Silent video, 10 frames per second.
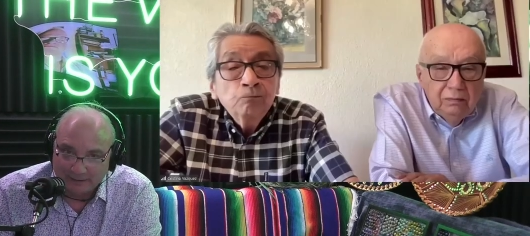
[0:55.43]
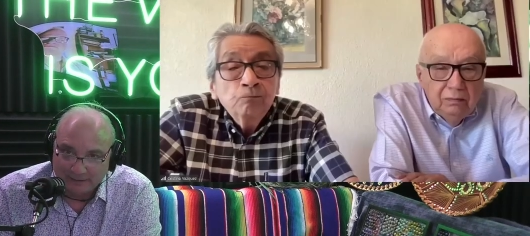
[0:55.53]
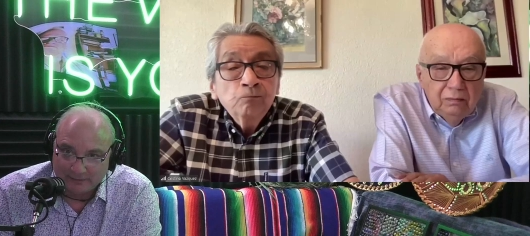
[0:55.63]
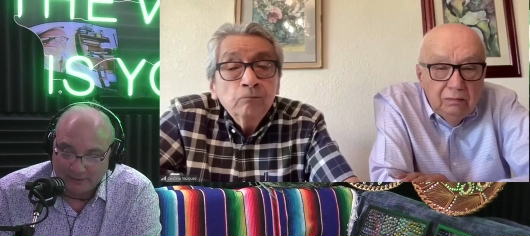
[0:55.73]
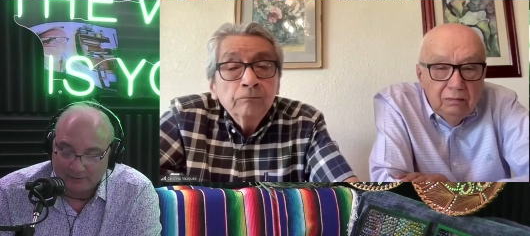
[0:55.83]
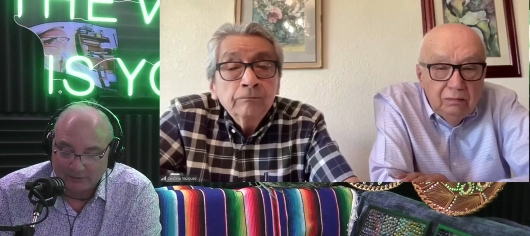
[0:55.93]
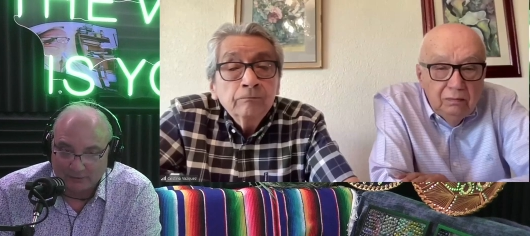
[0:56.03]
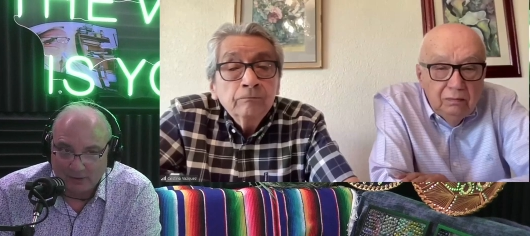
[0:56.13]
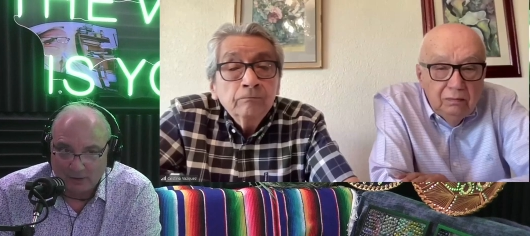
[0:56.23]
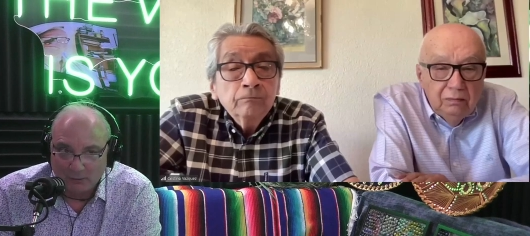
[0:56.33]
Speaker 1: it's, it's a
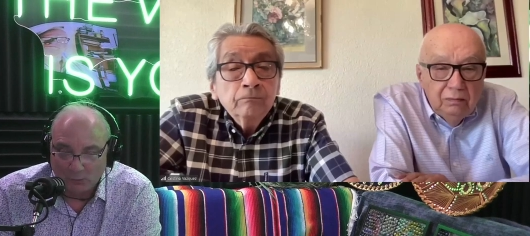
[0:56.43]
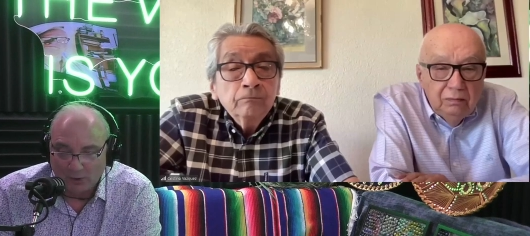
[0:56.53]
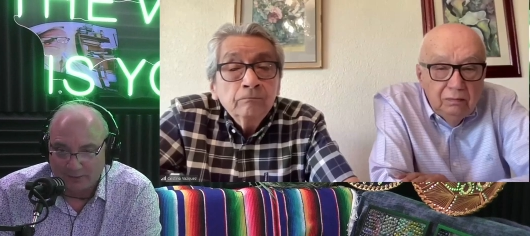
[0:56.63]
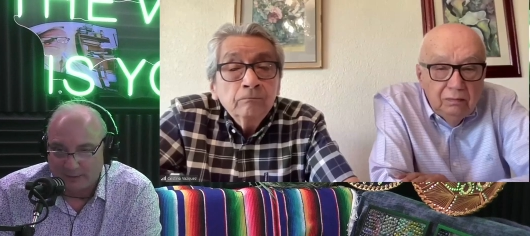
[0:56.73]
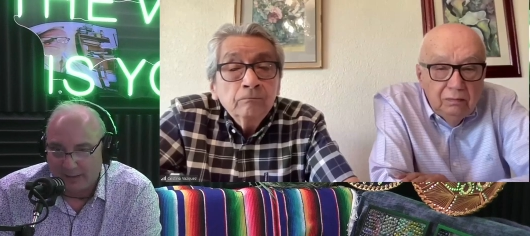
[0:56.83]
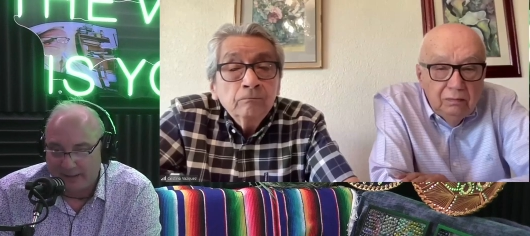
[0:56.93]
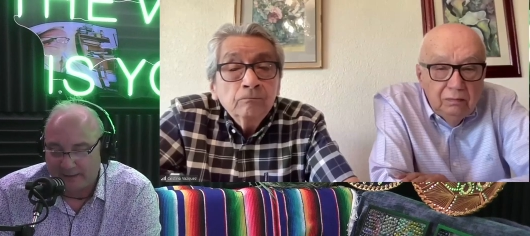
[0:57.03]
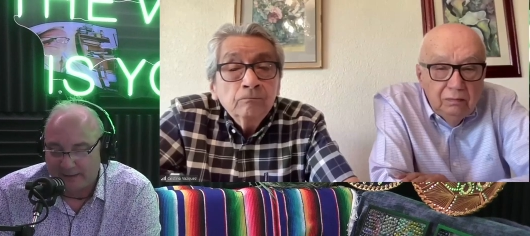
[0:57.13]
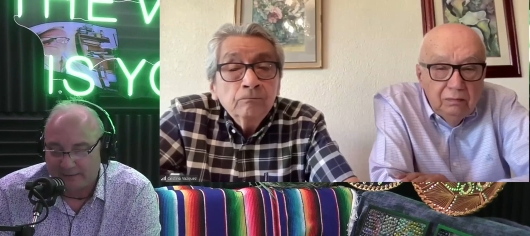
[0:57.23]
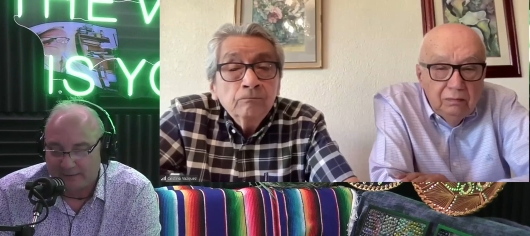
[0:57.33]
long one, and
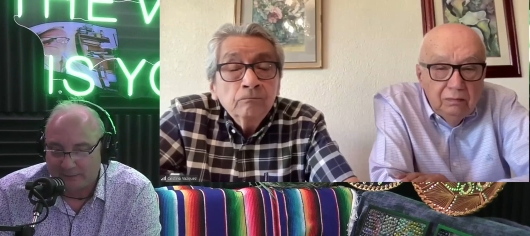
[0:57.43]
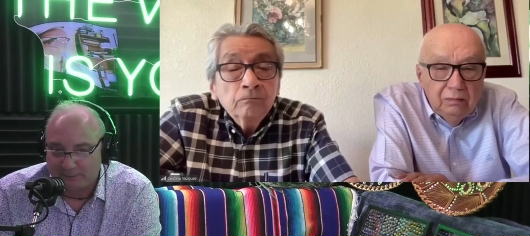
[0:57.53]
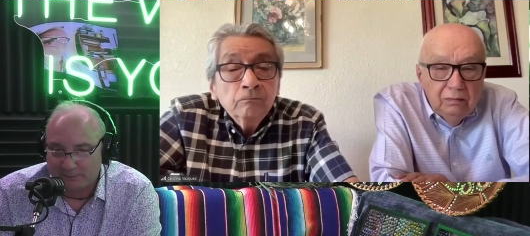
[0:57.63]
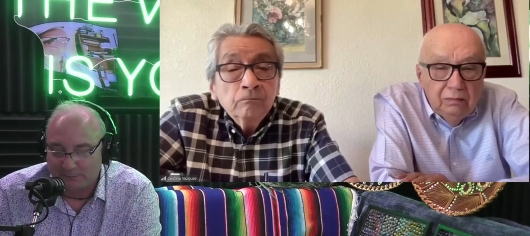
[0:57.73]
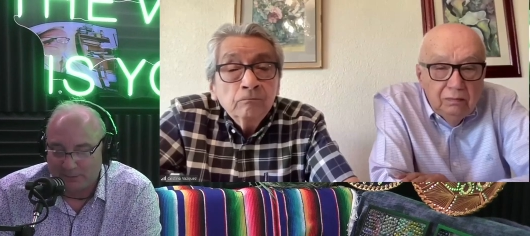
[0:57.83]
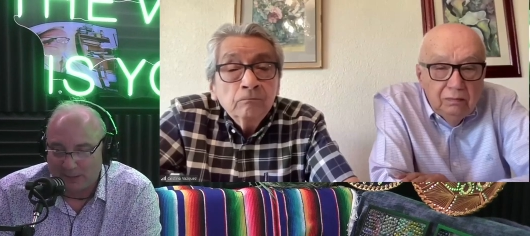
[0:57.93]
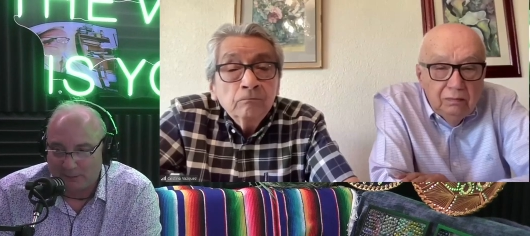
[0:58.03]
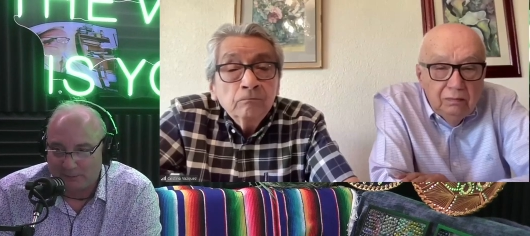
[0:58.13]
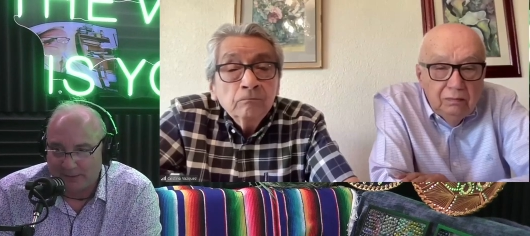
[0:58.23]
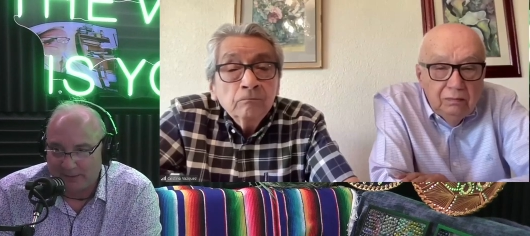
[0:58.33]
it's
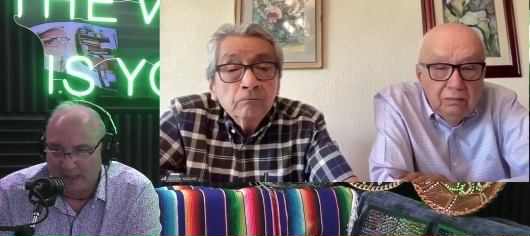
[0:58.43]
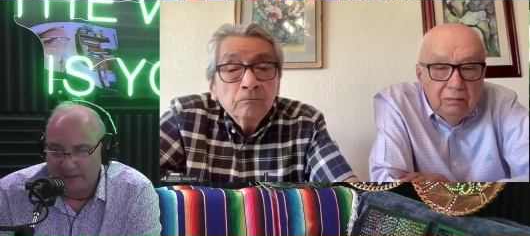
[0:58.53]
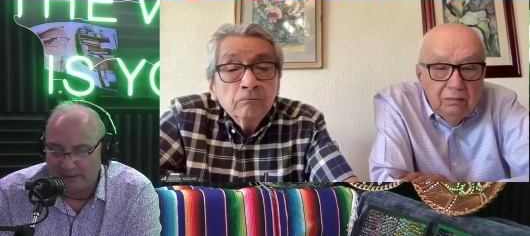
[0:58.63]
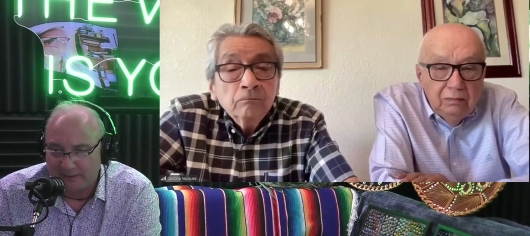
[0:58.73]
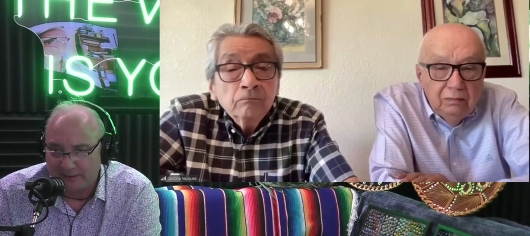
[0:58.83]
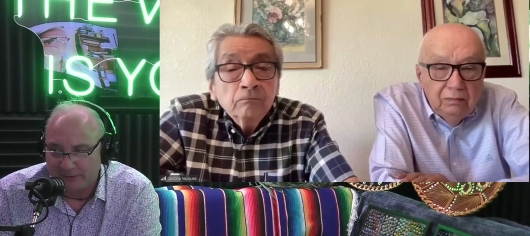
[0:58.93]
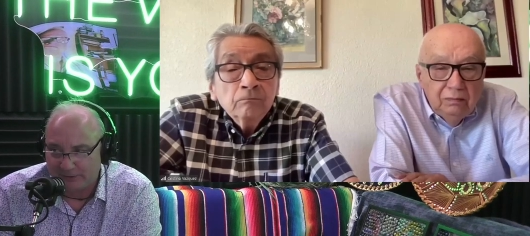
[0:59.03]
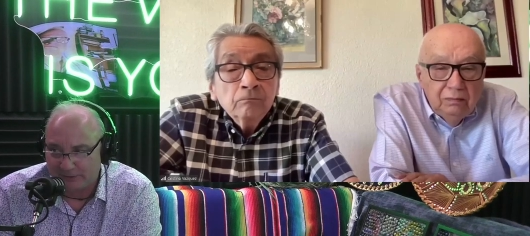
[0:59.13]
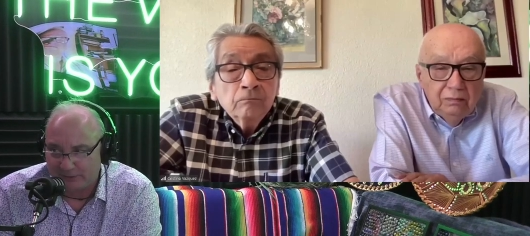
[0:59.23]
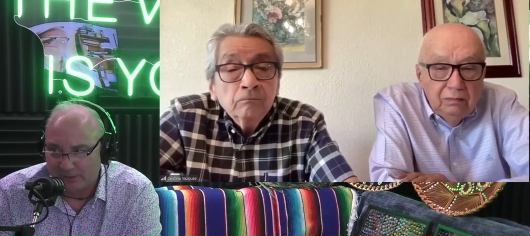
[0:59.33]
probably ninety
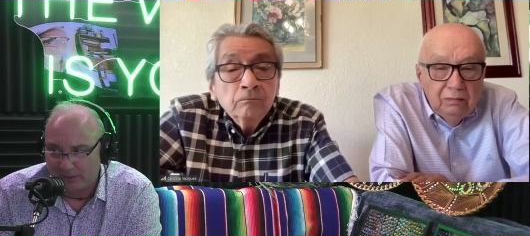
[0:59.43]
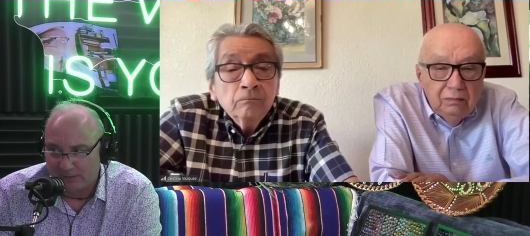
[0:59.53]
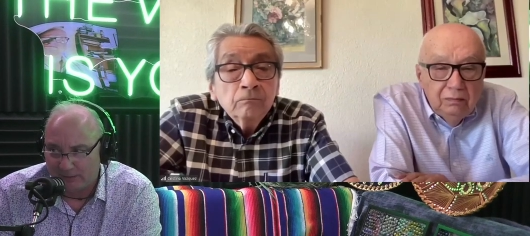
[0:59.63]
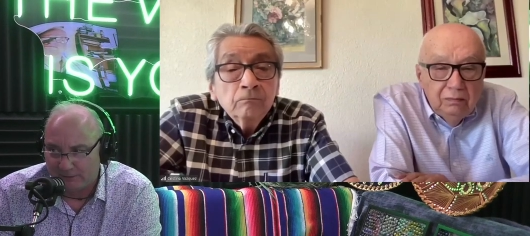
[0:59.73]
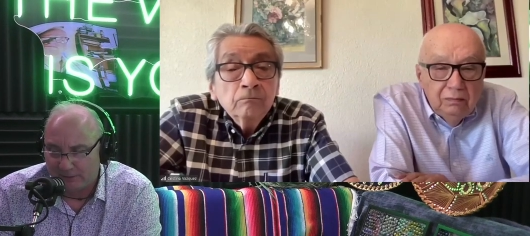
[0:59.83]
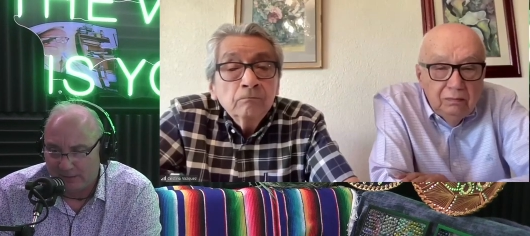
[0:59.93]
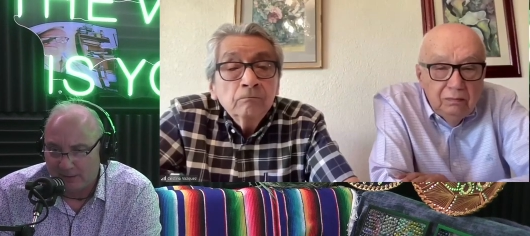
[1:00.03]
years of